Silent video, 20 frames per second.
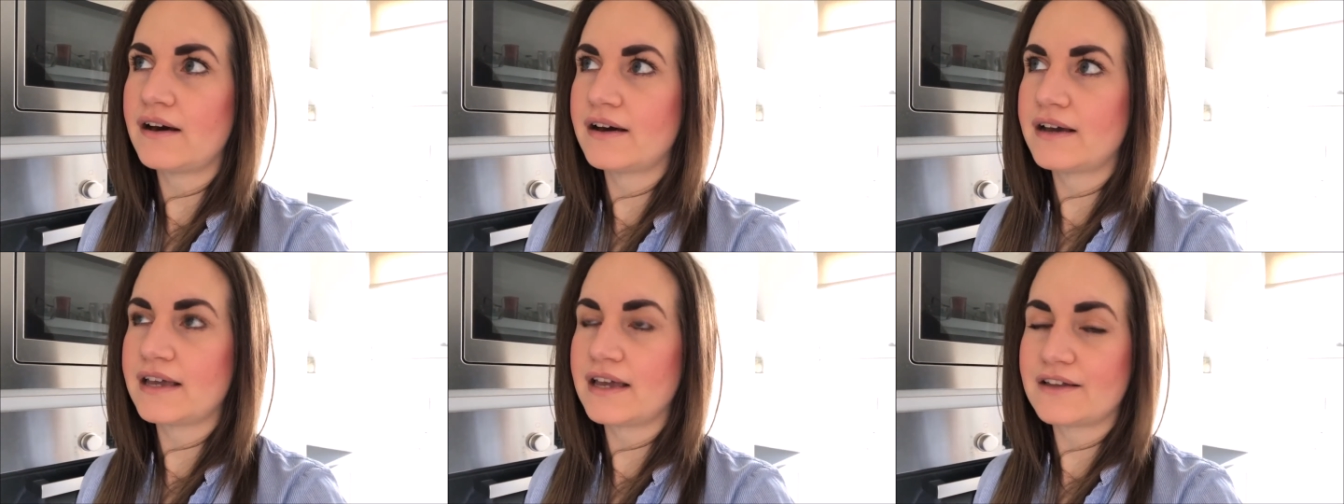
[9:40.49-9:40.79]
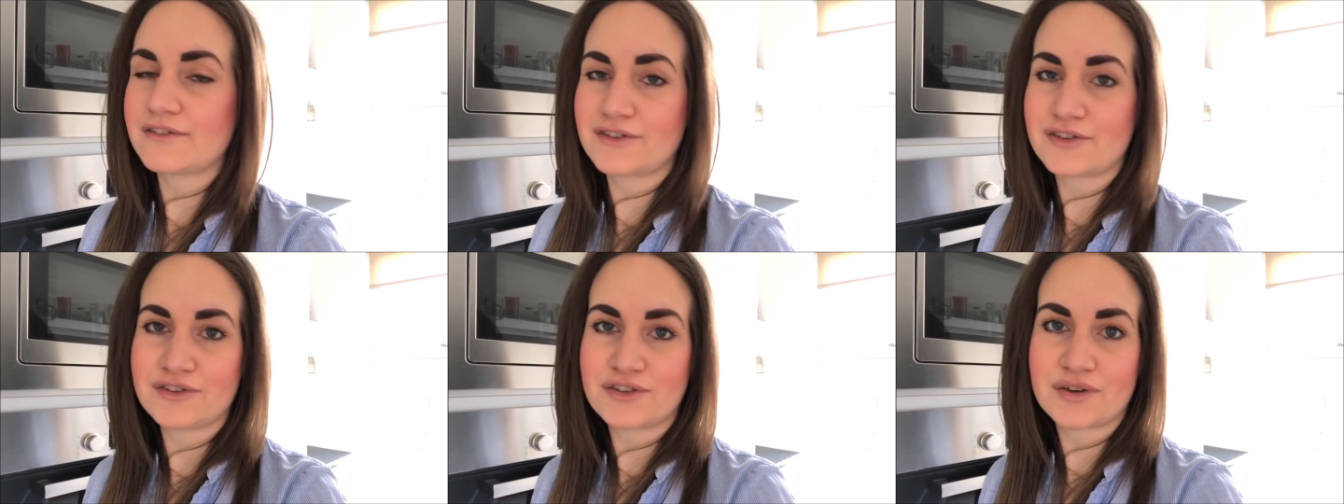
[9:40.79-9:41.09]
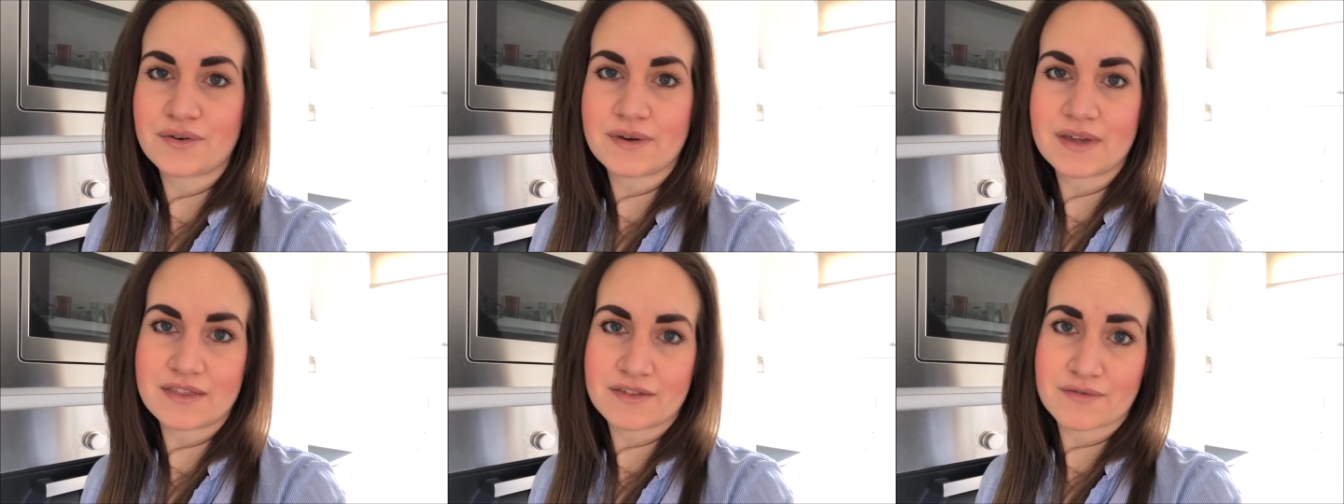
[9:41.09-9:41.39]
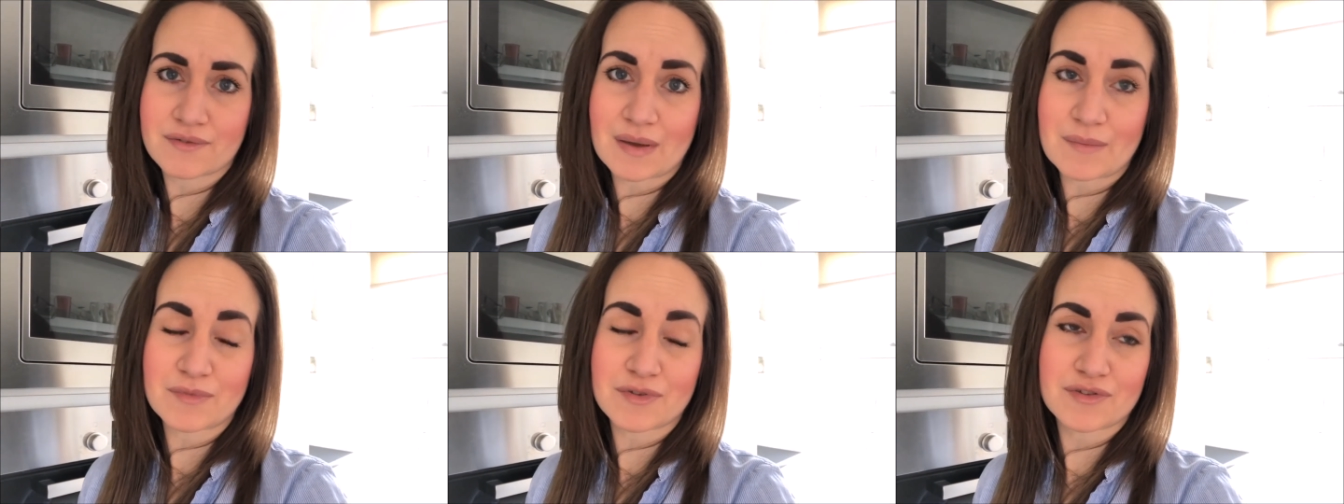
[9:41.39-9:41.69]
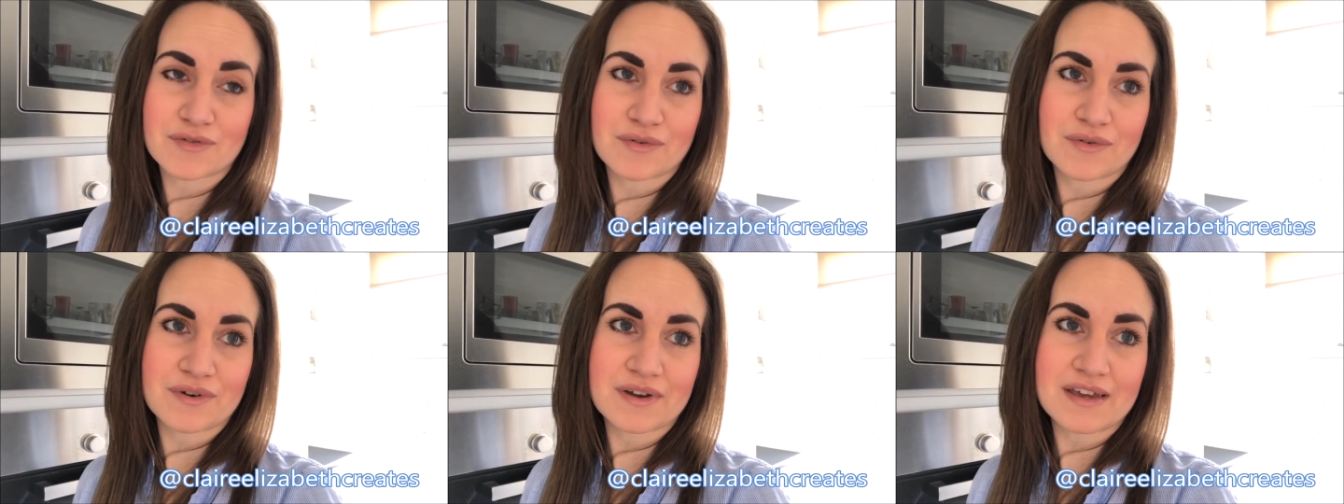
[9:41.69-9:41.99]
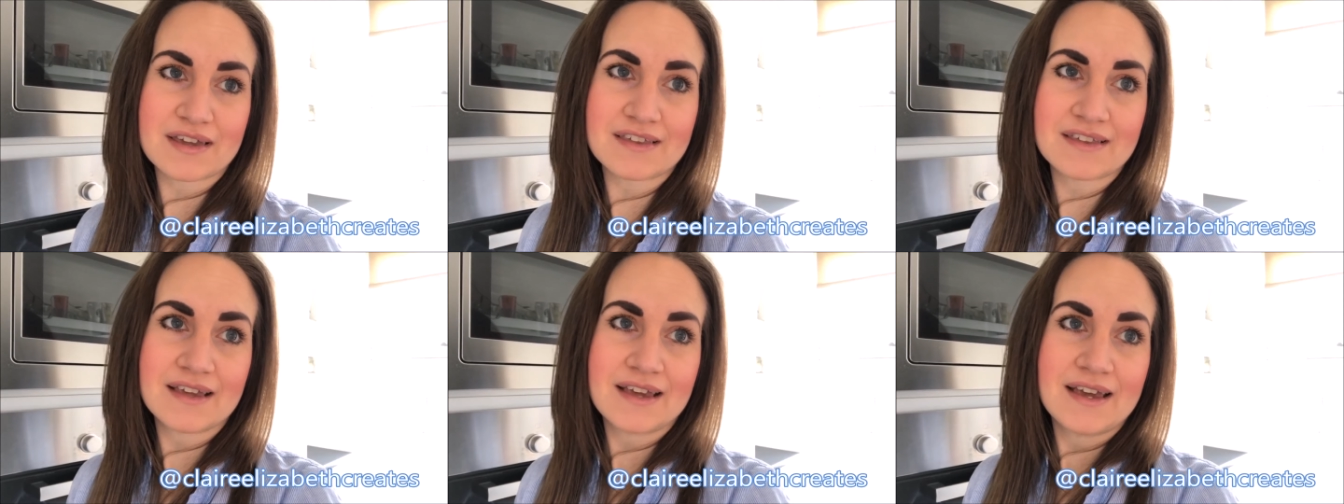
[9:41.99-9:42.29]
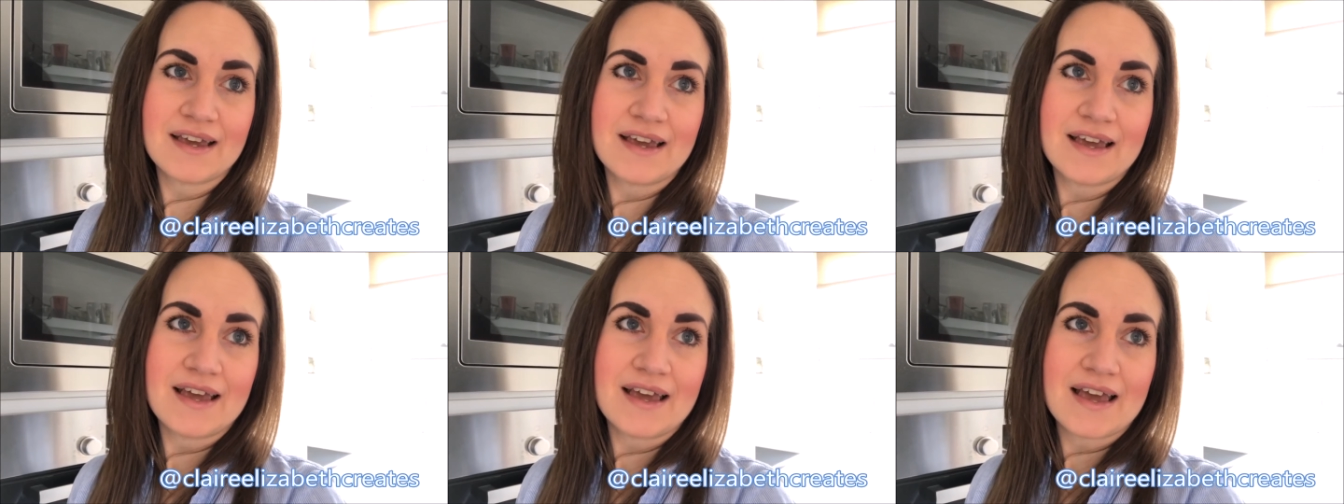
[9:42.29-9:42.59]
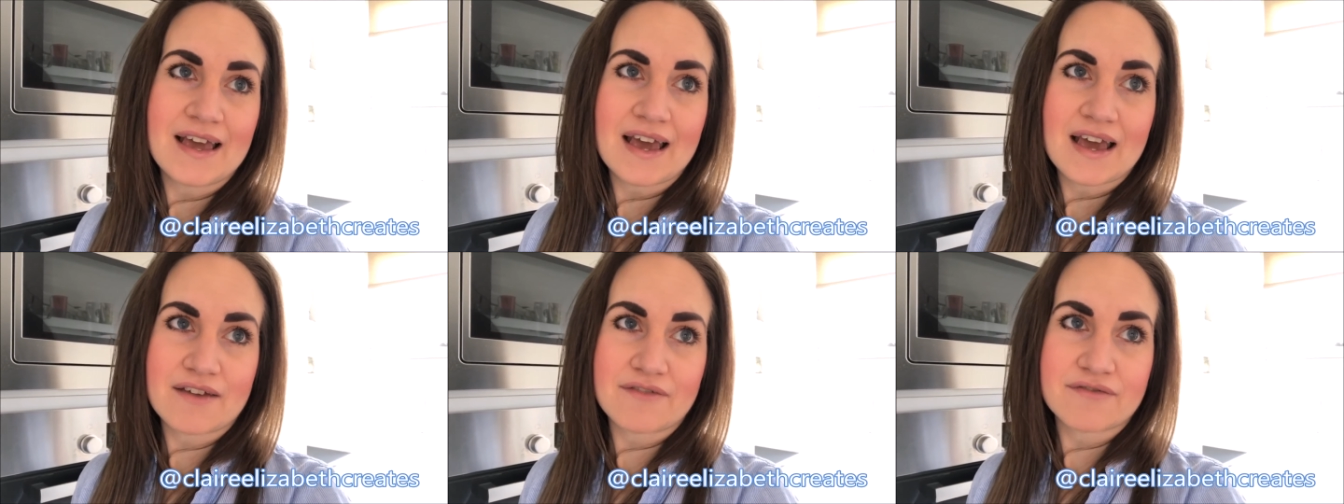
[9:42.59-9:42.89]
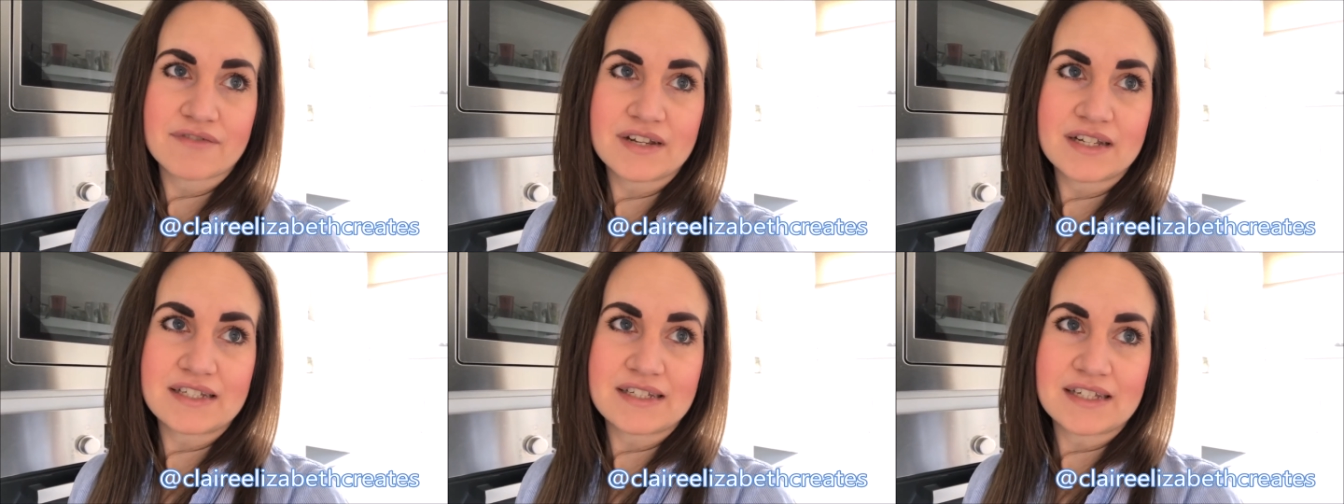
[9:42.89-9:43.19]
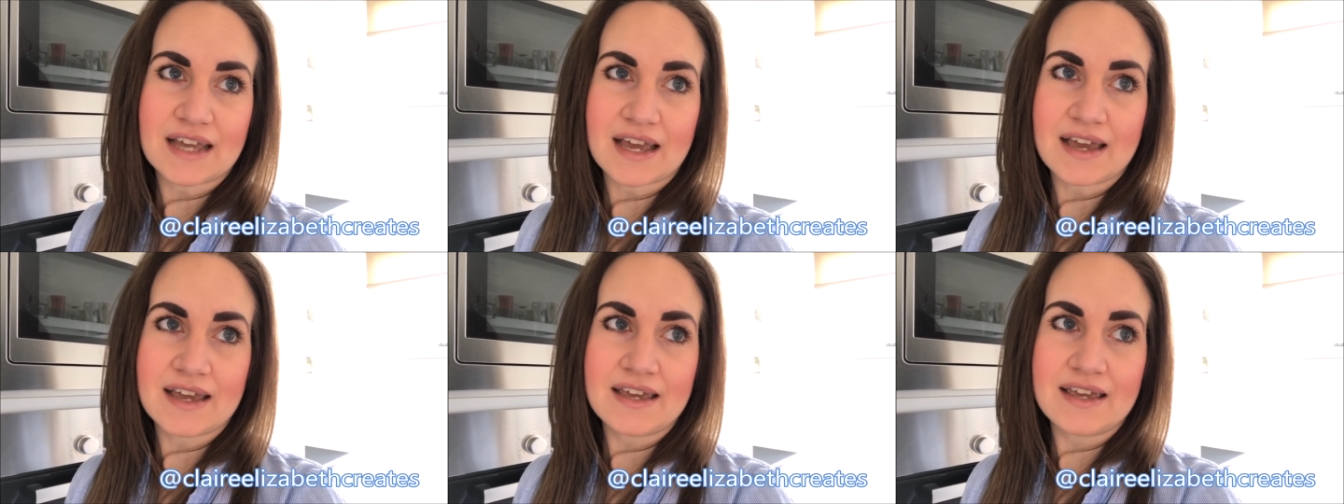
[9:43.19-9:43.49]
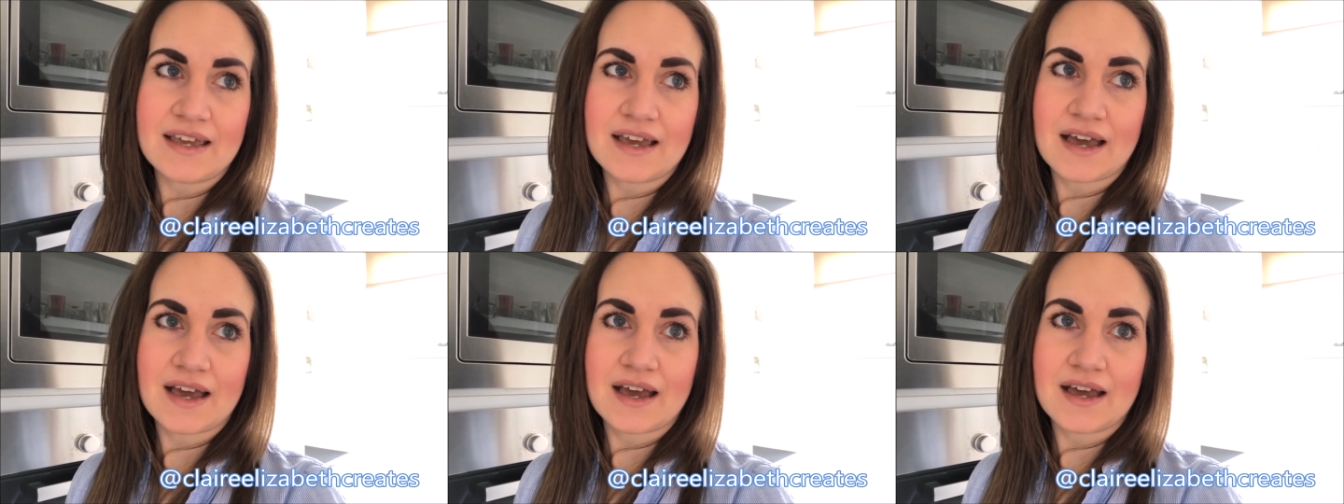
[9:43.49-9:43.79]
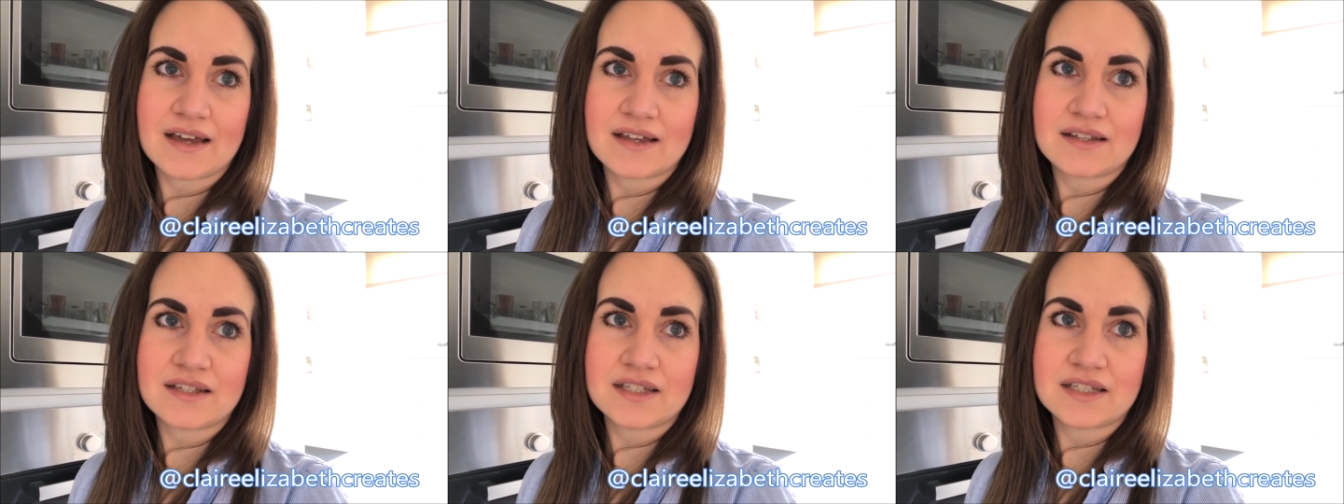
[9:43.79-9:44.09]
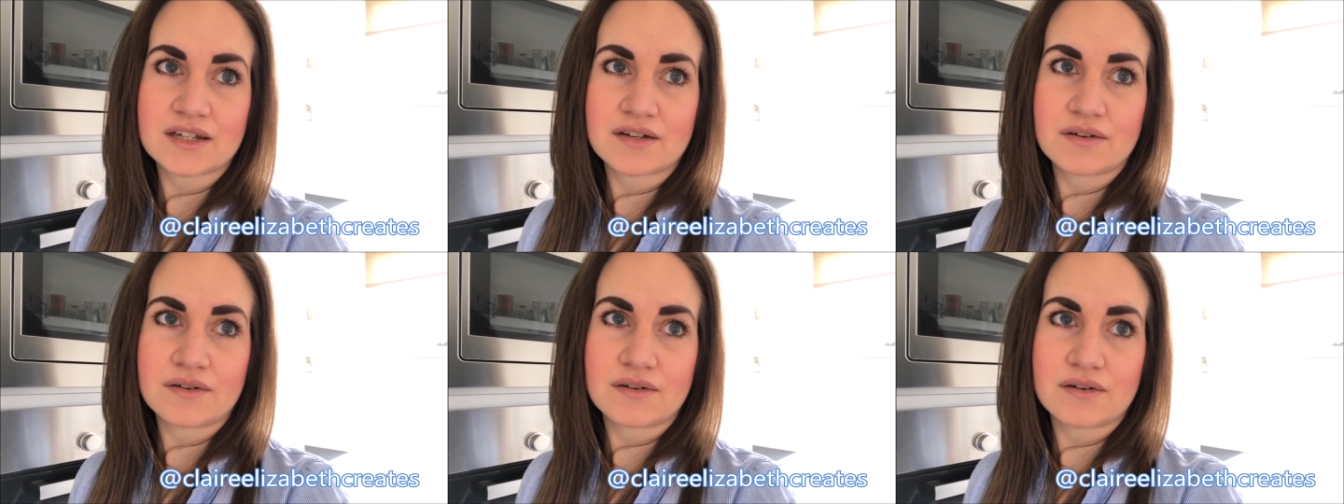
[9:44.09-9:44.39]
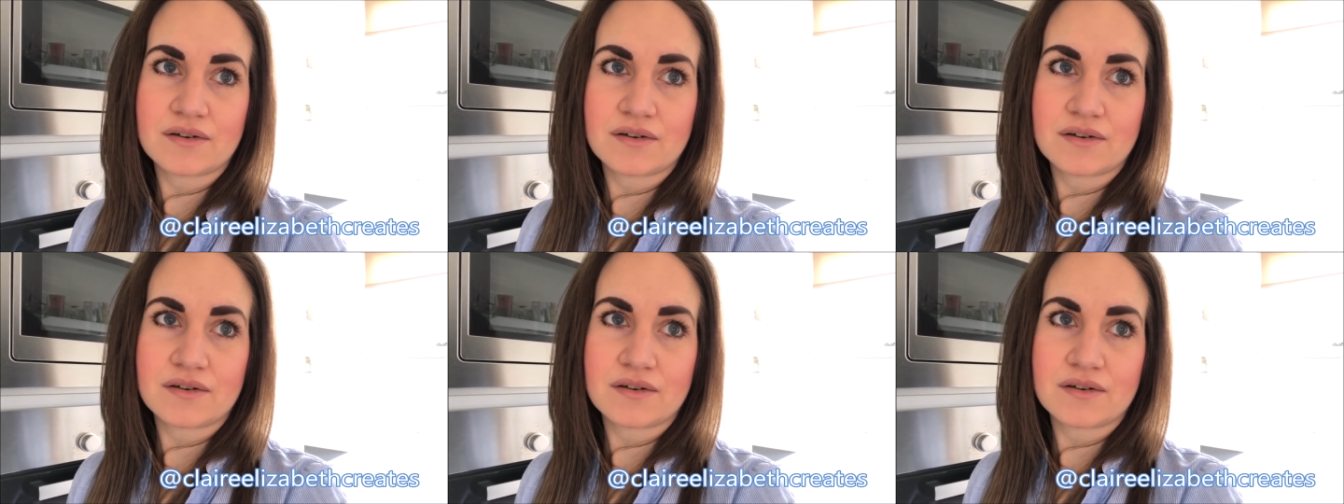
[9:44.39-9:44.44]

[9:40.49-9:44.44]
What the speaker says: I actually do Instagram stories every day, and